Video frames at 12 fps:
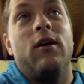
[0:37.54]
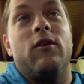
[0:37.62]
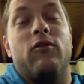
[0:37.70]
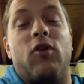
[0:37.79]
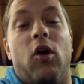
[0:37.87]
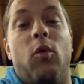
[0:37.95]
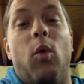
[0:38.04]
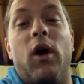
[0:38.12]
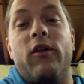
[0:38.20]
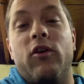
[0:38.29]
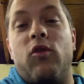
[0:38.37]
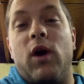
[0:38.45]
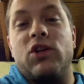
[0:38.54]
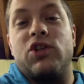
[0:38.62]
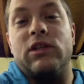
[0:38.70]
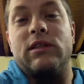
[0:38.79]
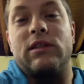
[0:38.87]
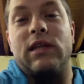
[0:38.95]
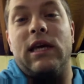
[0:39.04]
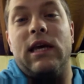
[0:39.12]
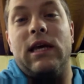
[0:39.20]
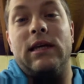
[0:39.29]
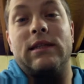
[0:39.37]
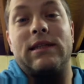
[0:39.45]
So one of the questions
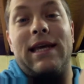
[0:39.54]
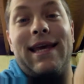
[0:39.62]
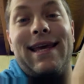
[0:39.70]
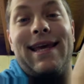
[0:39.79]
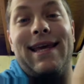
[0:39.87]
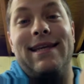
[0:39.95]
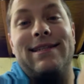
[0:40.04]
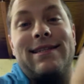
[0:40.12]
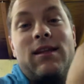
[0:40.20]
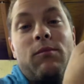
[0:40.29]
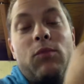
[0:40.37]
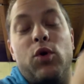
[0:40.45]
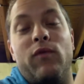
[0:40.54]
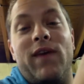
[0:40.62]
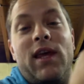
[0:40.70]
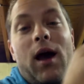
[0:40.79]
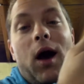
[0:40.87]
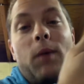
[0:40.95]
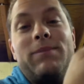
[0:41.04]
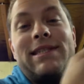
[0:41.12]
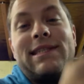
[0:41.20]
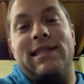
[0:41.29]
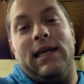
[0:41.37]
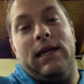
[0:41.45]
is the movie
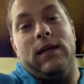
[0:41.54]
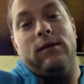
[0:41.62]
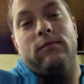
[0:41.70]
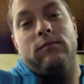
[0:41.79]
obscene?